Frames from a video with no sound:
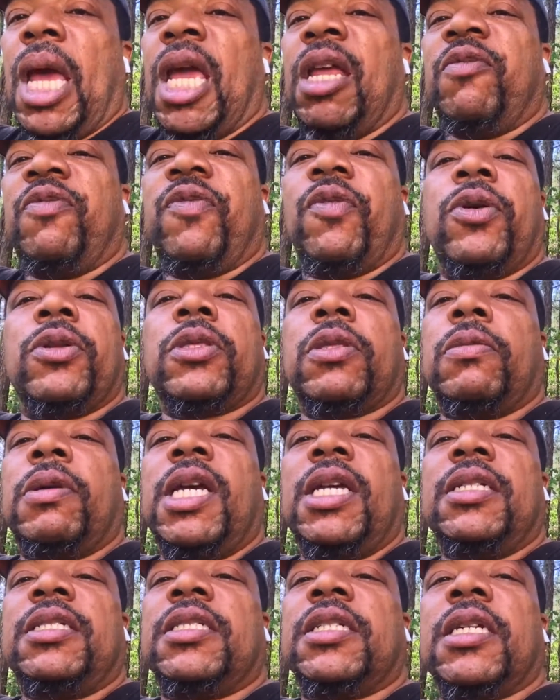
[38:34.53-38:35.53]

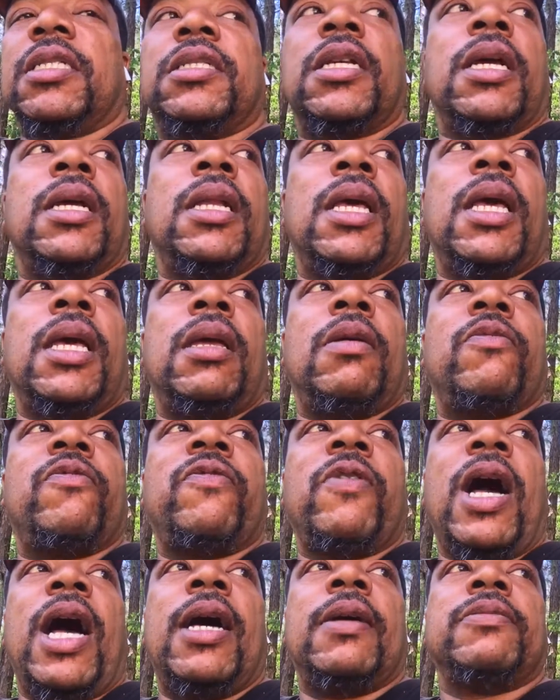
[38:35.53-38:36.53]

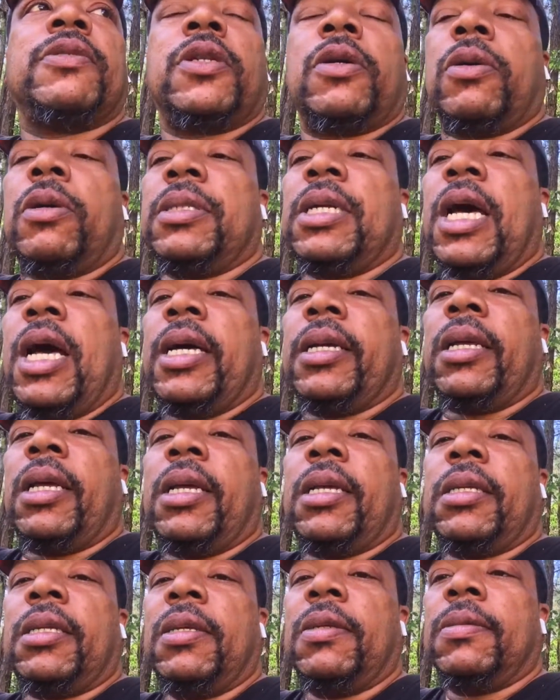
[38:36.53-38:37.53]

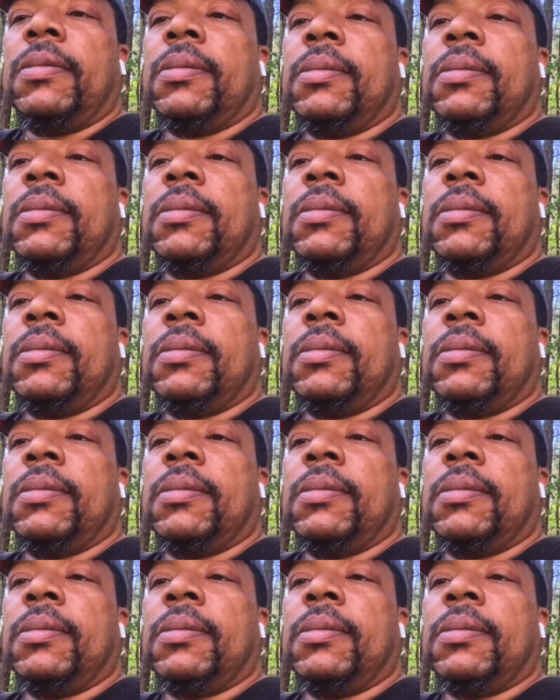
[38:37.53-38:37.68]
843-688-5098.